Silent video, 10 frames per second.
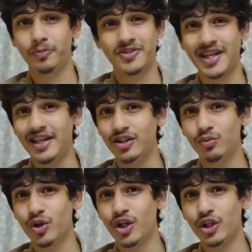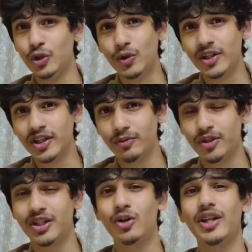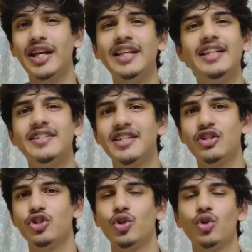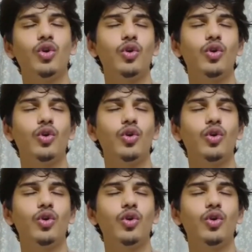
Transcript: saying the word nuclear without any distinction